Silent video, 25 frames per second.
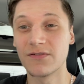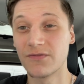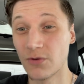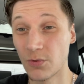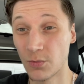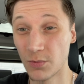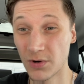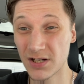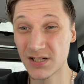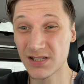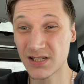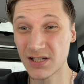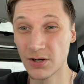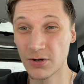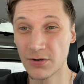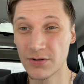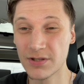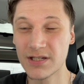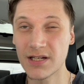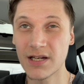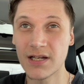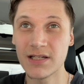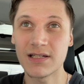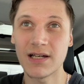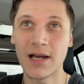If it was the Eau
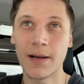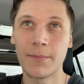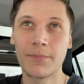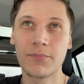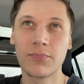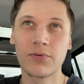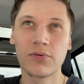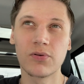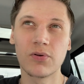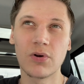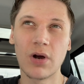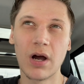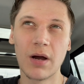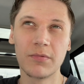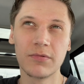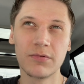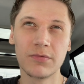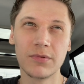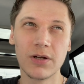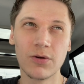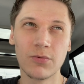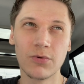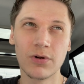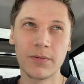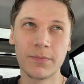Intense, I
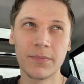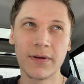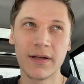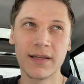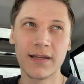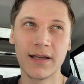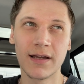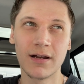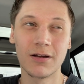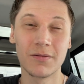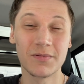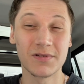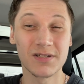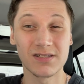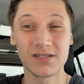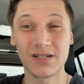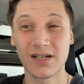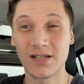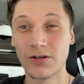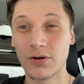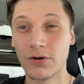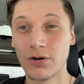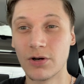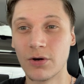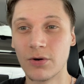probably would have picked that up since I
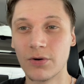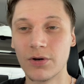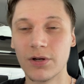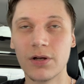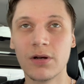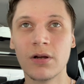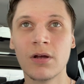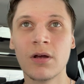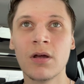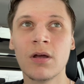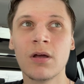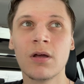don't own it,